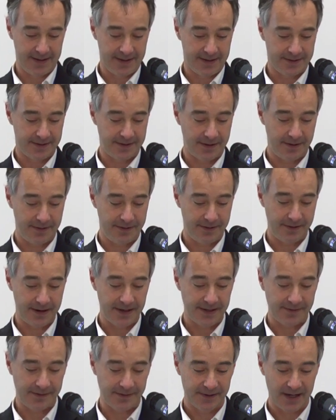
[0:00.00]
So there
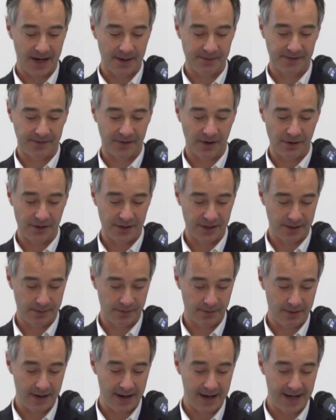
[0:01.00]
are different types of ownership
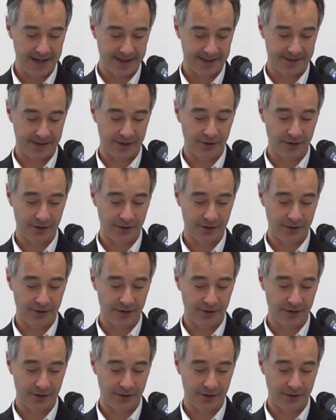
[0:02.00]
rights.